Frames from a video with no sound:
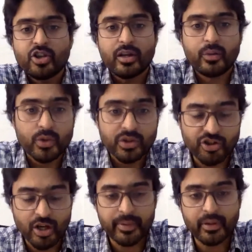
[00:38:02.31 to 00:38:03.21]
was the
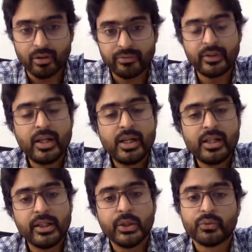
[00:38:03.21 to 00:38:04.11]
chairman of
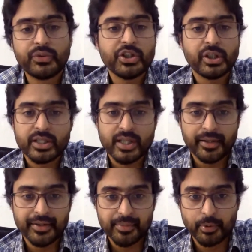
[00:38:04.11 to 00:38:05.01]
the Eof Shariah
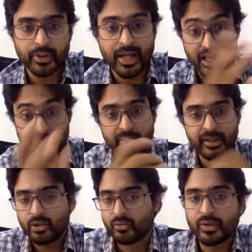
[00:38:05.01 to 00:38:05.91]
Standards board, as per the
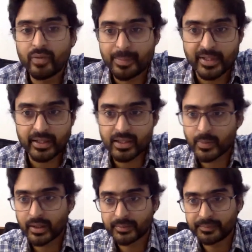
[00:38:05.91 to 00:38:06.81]
Eof website as well.